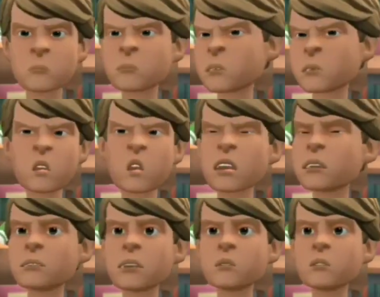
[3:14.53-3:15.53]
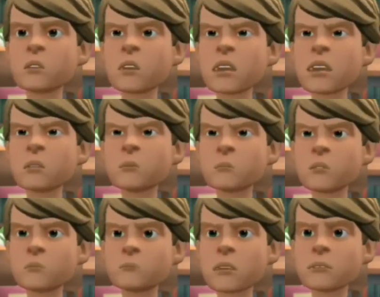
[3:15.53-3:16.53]
So let me get this straight.
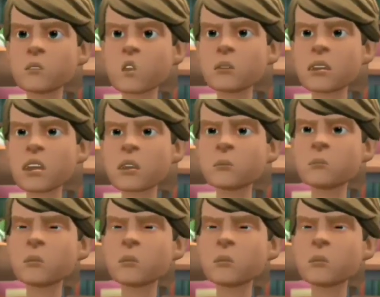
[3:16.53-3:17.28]
Both of you have crushes?